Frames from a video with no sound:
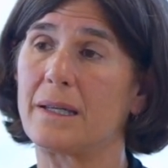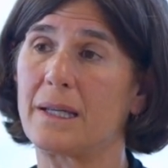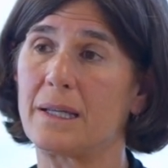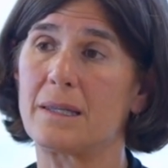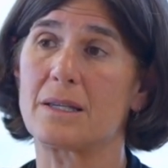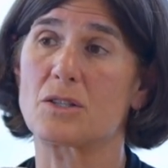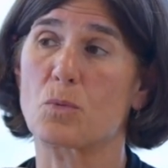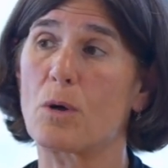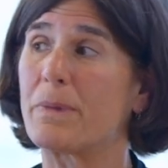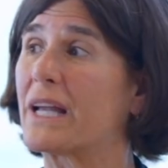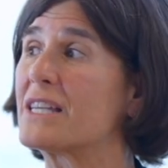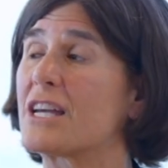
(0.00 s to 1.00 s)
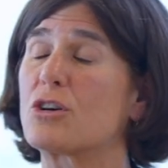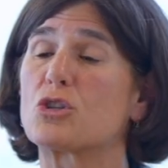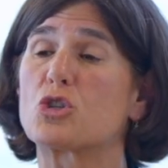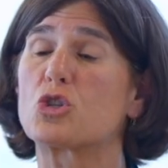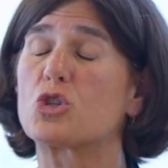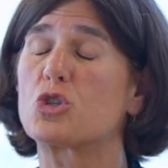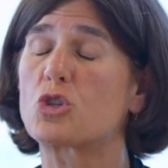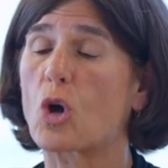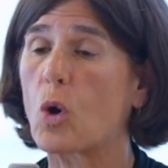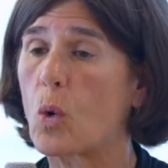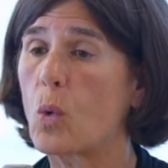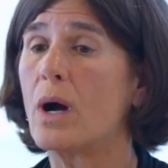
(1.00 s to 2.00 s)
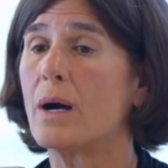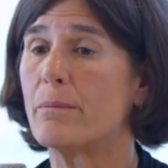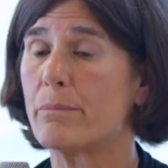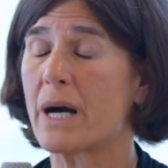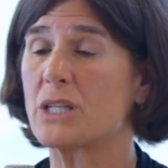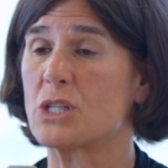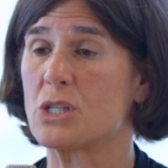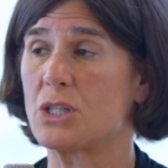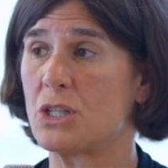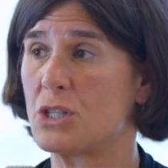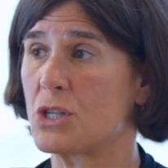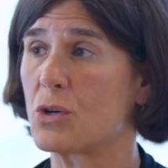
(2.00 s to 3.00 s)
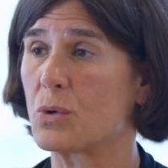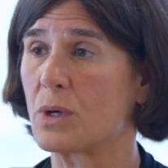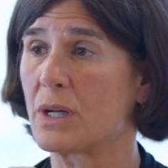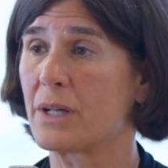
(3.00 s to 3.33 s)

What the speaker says: in this world, because there is so much to do.